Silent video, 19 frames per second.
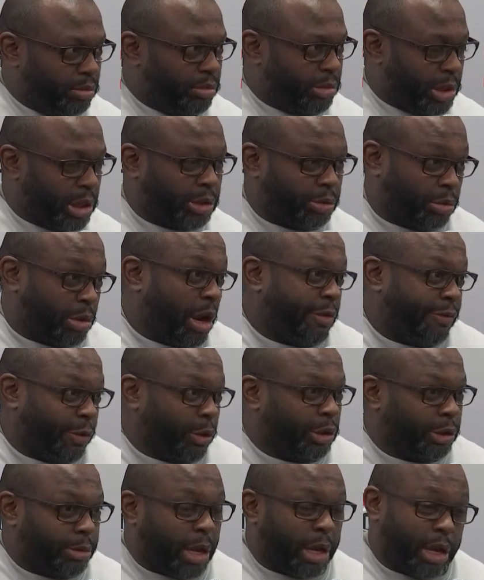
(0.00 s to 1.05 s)
because when I
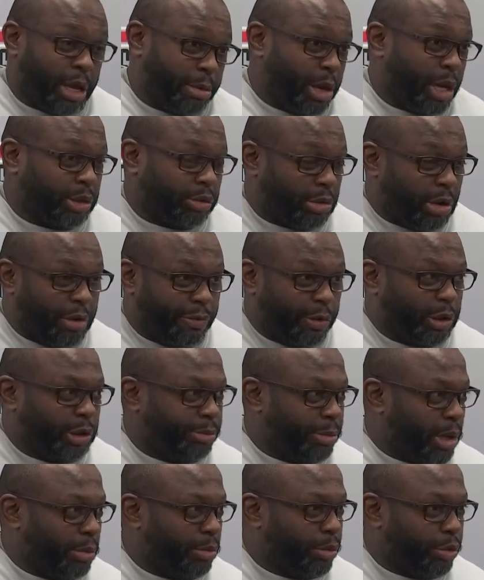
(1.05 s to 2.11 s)
first met
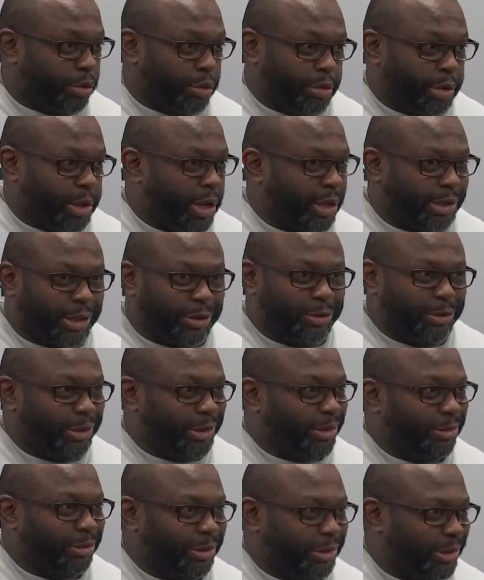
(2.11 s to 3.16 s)
him in recruiting, I was like, who
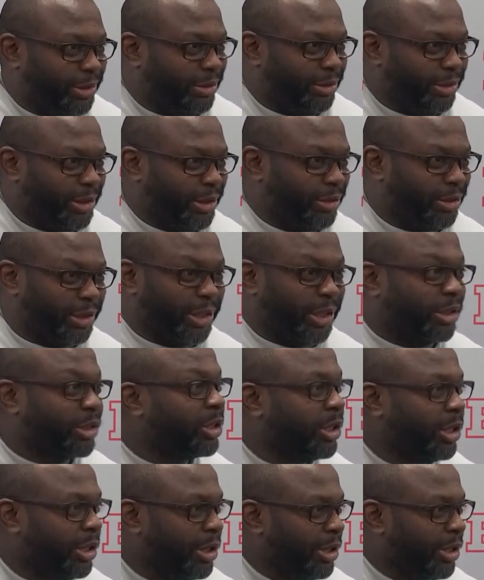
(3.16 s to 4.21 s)
the hell is this?